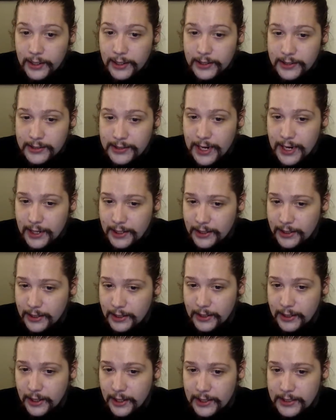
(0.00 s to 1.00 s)

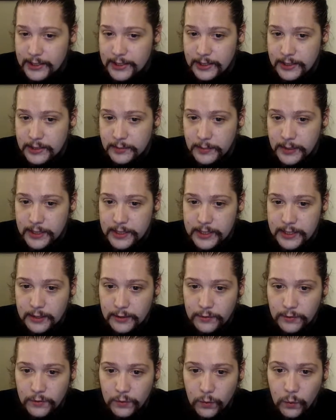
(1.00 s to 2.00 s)
"Exactly," I said to
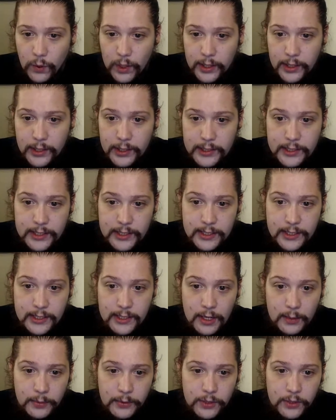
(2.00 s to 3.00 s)
myself. "Why not seize
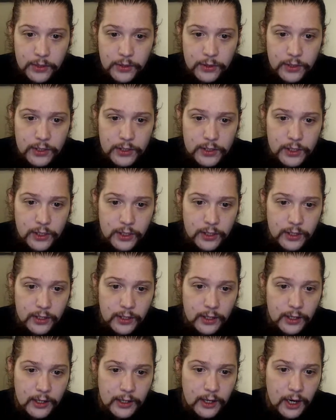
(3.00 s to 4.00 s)
the opportunity to
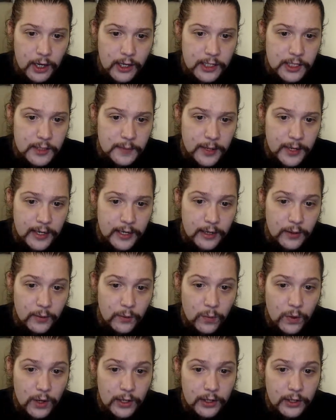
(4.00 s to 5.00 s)
earn an honest penny
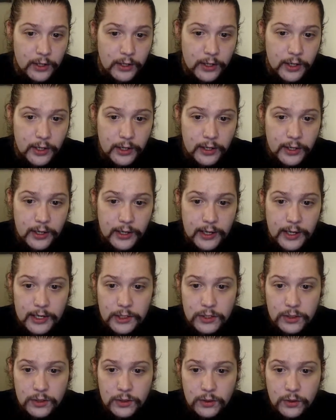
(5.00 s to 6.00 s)
while you're here, and
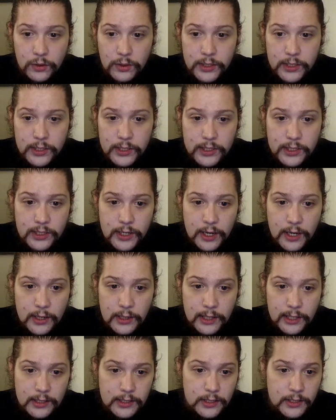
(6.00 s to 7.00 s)
as your lorry does
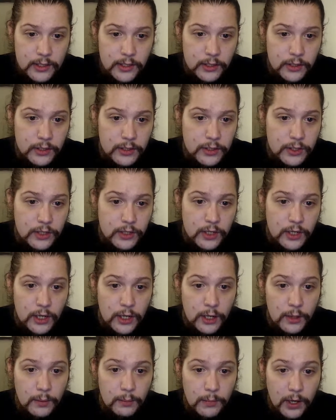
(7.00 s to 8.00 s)
not get searched?"
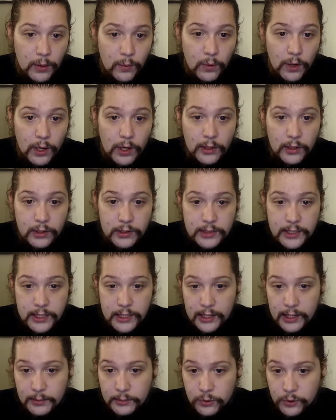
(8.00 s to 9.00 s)
Marwan looked
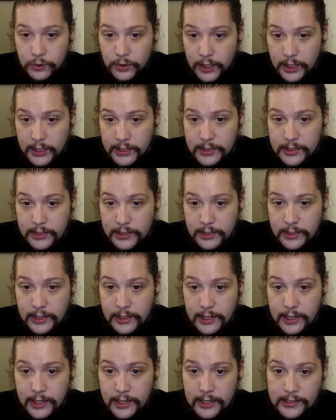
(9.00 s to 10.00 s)
at Abu Qais and
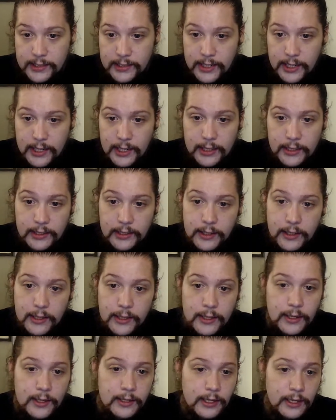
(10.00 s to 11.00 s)
then at Assad.
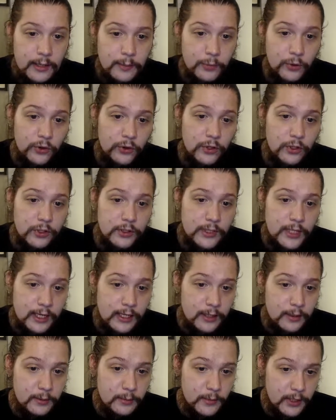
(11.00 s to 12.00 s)
They both looked
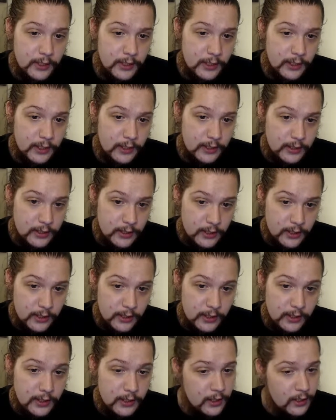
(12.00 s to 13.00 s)
at him in their
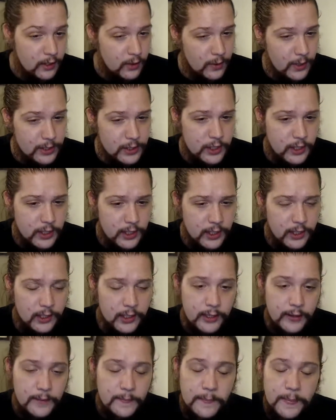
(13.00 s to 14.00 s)
turn,
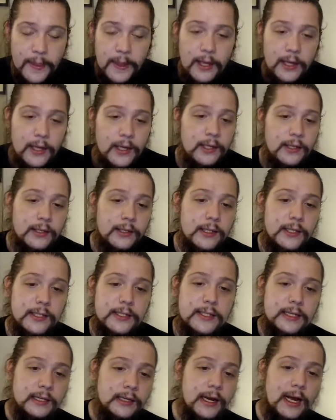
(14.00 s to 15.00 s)
questioningly.
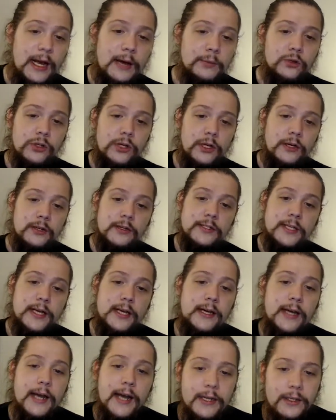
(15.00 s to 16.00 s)
"Listen, Abul
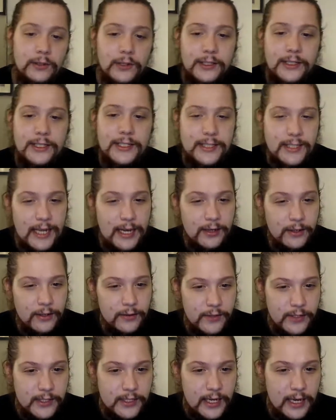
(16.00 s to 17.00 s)
Kharazan, I don't like the sound
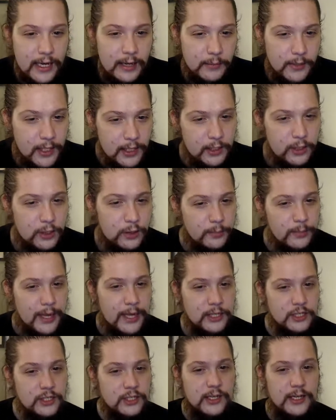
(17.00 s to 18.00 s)
of this game. Can you
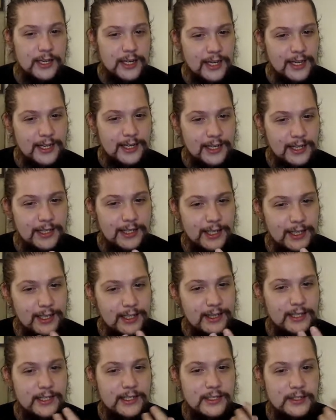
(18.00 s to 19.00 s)
imagine it in heat
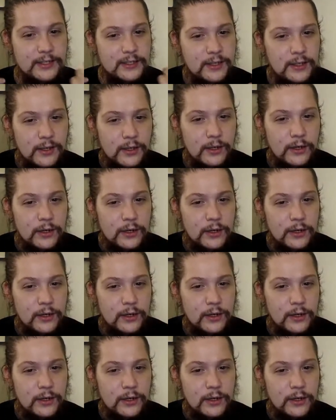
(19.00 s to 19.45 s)
like this?